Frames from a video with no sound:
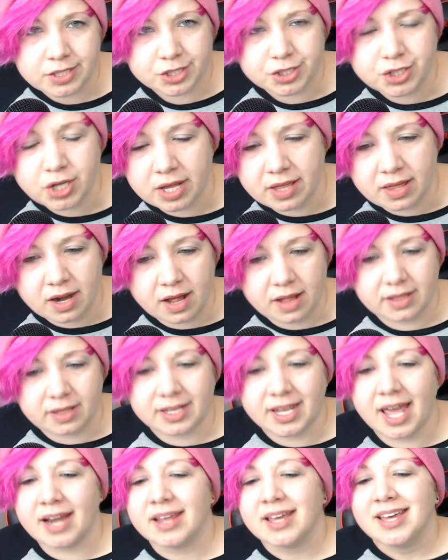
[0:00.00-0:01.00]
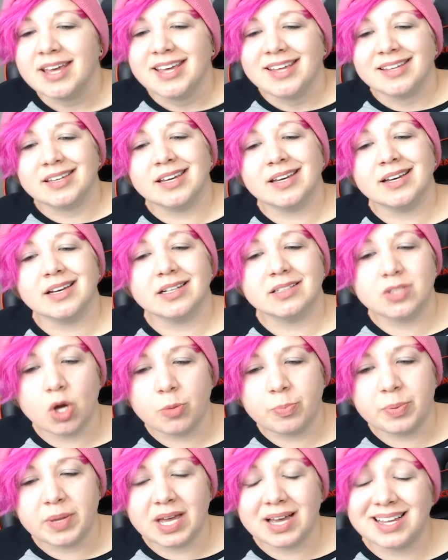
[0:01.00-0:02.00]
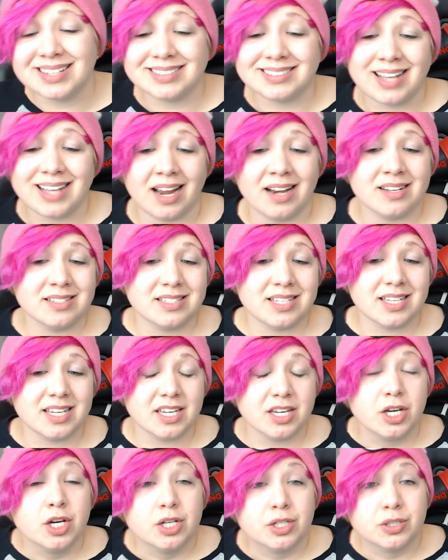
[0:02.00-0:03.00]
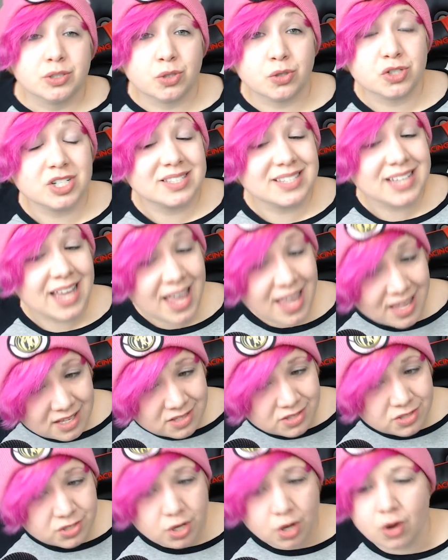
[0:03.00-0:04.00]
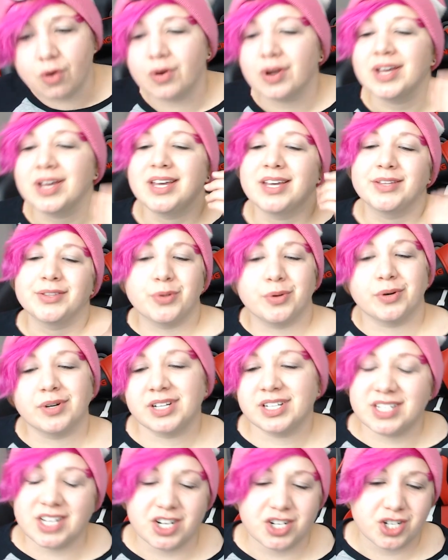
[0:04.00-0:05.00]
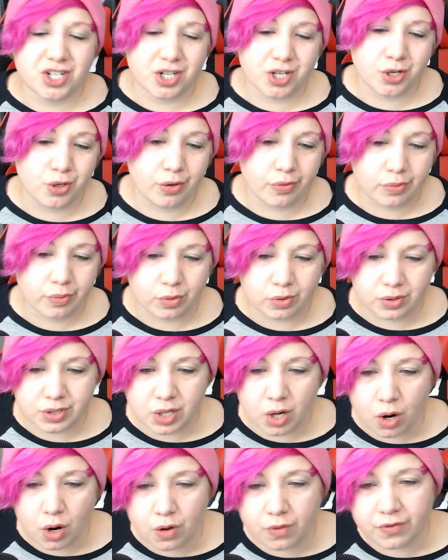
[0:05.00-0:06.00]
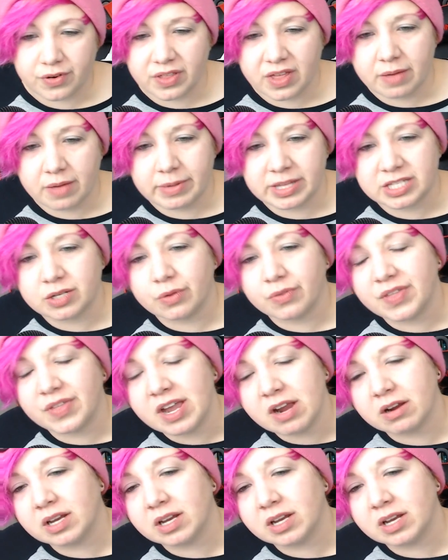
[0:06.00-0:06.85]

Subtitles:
let's try that all again. Kikaitopia Dynasty Tojitendo, the organization who rules over them. And so they're